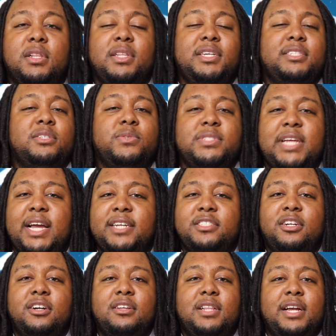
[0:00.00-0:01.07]
Lisa was
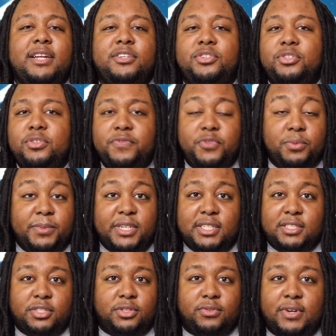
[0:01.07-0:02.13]
asking her, like, do you view me
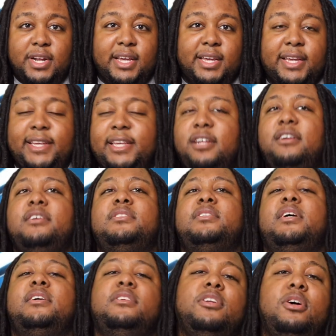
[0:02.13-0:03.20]
as a threat? And Karen's
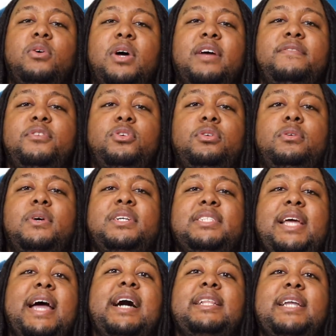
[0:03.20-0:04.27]
like, no, I view you as
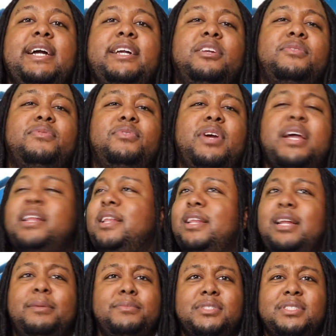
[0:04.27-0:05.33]
an ally and a friend. And
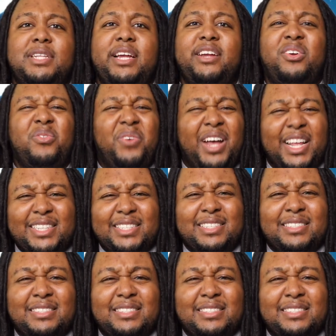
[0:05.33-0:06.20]
I'm just like, what?